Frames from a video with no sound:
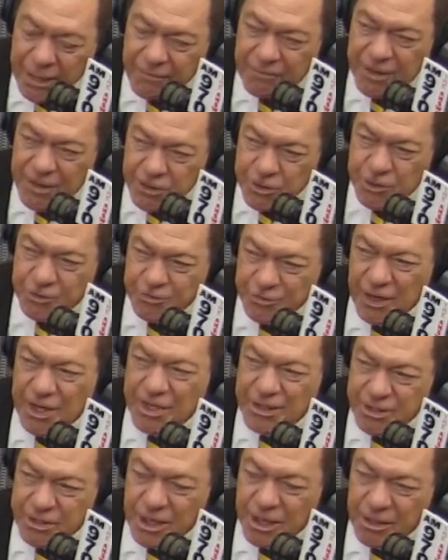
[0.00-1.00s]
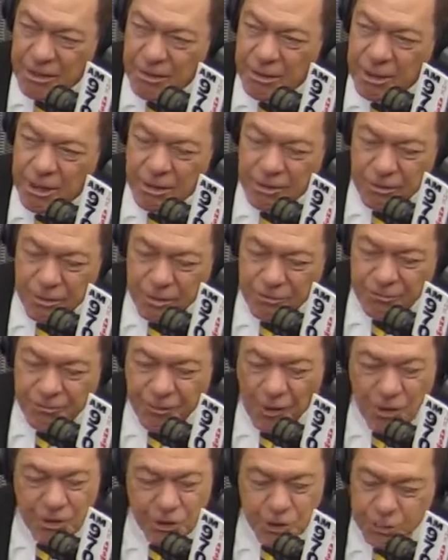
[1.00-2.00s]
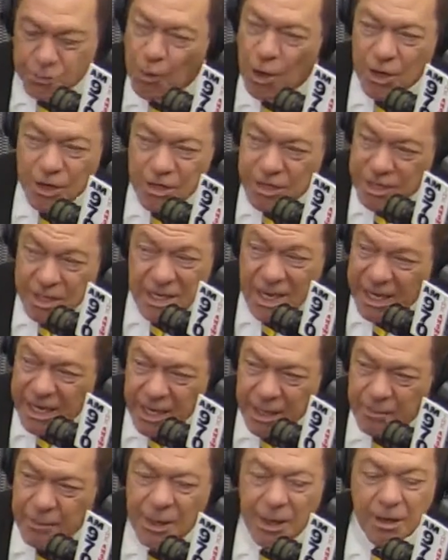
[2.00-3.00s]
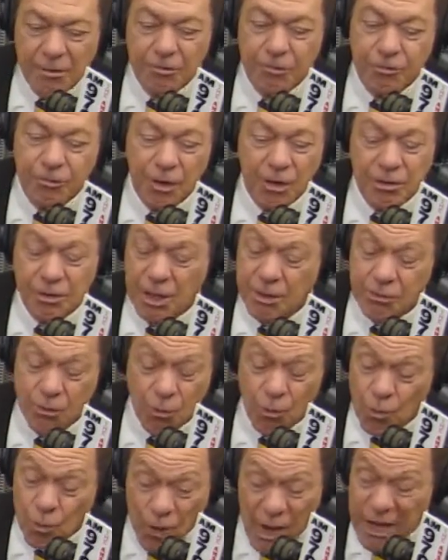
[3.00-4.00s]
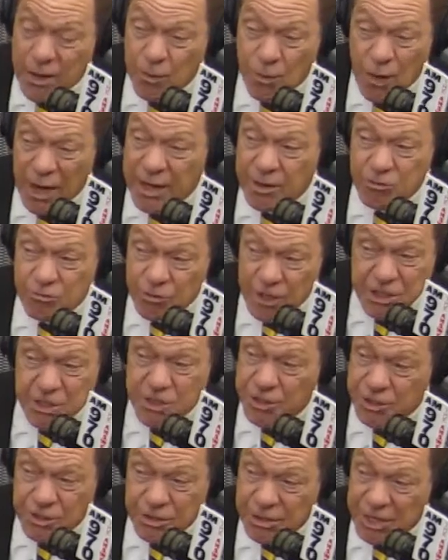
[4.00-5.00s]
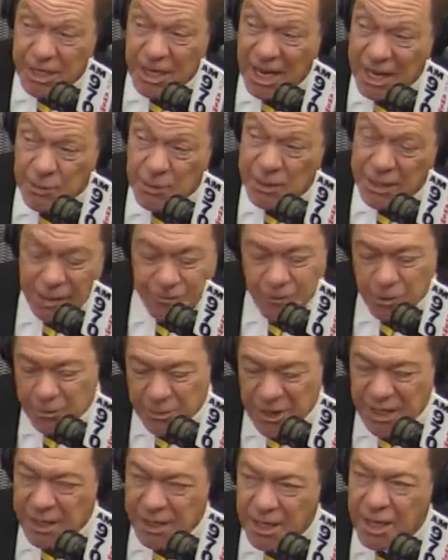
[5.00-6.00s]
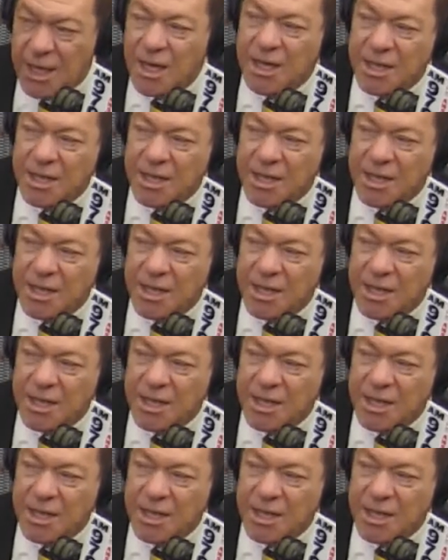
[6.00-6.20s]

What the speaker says: investor friends that are far smarter than I am, they're way richer than I will ever be.